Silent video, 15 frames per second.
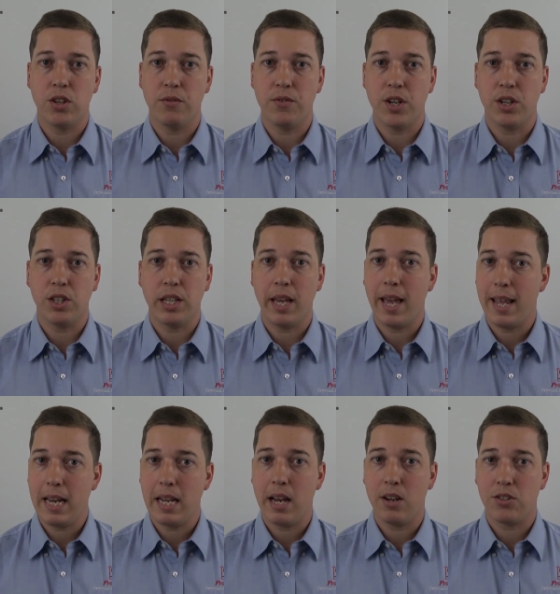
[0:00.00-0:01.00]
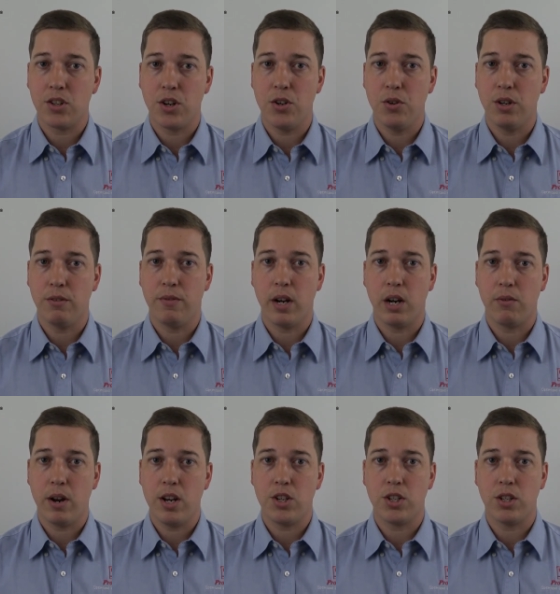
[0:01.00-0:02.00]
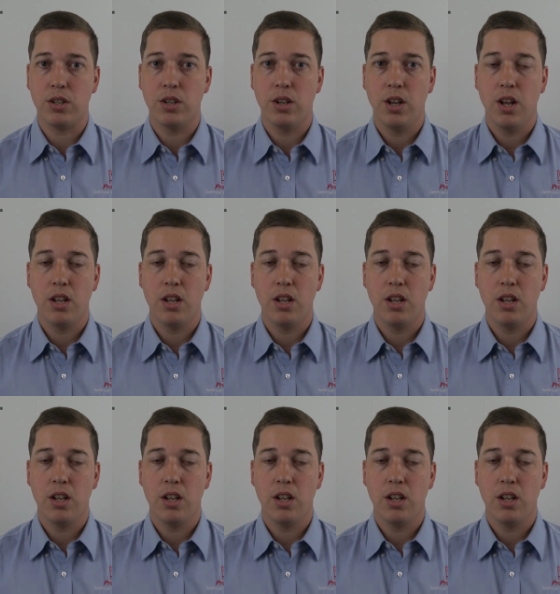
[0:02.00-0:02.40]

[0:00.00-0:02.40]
of nearly any SRU configuration